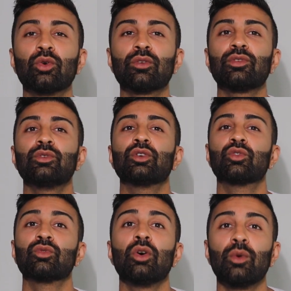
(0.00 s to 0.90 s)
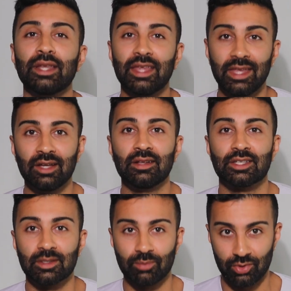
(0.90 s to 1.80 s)
in order for you to grow and heal
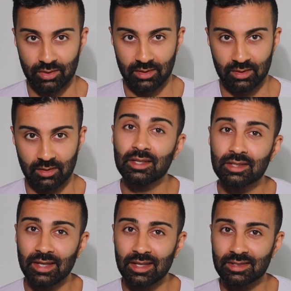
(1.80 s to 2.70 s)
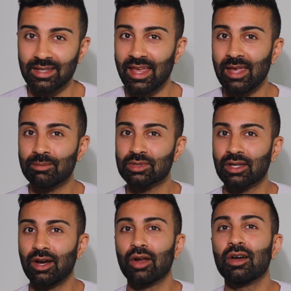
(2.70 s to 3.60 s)
as a person. In this sense, it aims
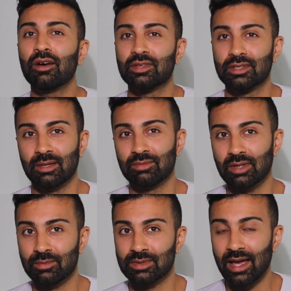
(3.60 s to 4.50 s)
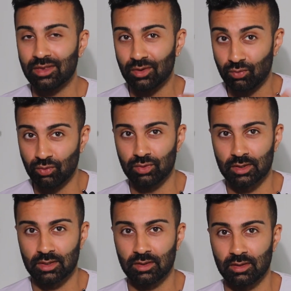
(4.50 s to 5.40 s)
to cut off the symptoms at their
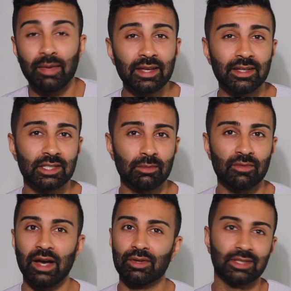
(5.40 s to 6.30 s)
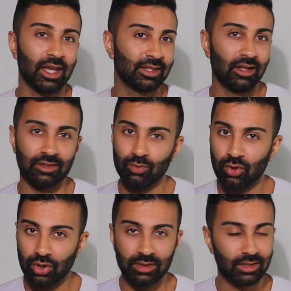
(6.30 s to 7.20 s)
roots. The mechanism of how psychedelics
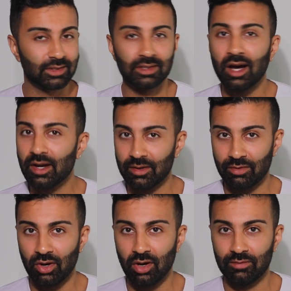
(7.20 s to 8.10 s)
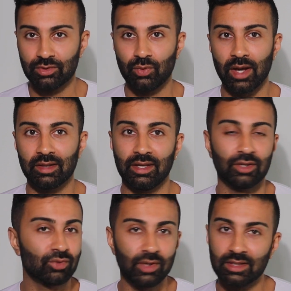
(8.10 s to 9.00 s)
work does not involve directly
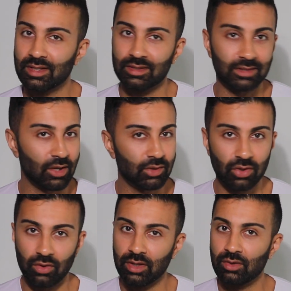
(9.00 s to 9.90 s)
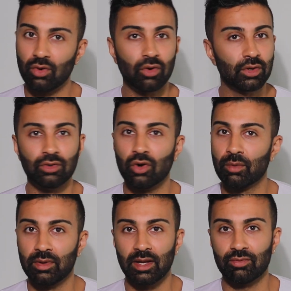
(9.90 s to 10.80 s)
increasing serotonin or
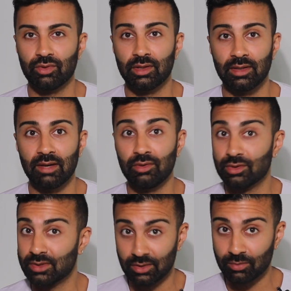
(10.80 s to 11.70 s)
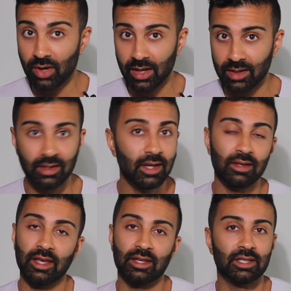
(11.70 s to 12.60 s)
norepinephrine levels in your brain
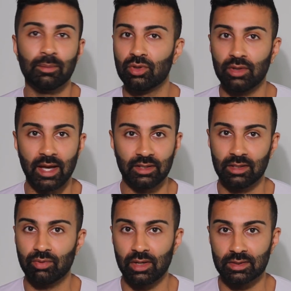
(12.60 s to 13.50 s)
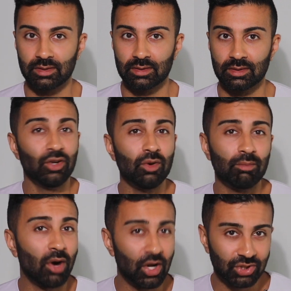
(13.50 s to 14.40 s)
like a typical antidepressant. They
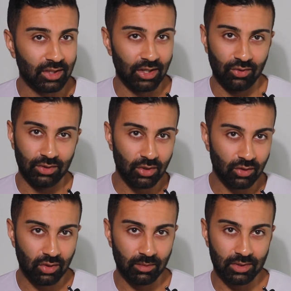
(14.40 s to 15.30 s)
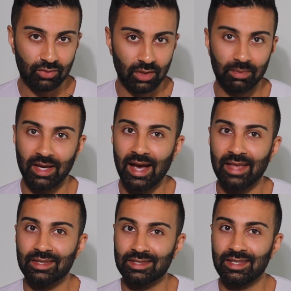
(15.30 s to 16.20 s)
don't modulate your neurochemistry
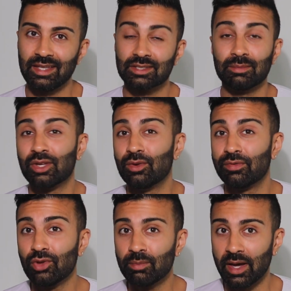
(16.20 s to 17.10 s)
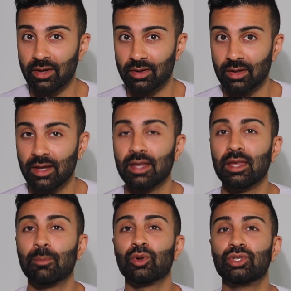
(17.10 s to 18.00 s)
behind the scenes to make you feel better. They